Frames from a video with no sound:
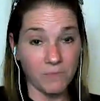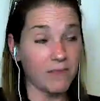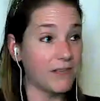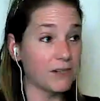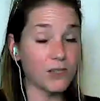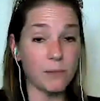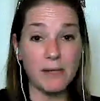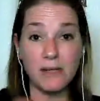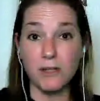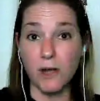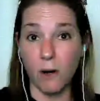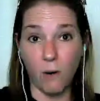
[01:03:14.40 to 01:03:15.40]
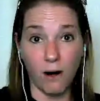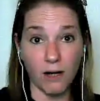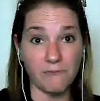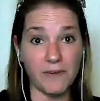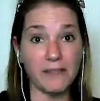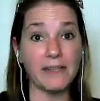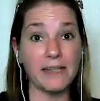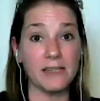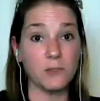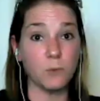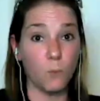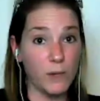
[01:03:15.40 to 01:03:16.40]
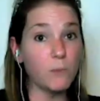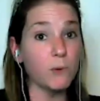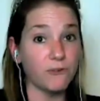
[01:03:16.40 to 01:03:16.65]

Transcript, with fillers: there's going to be no hard feelings. We will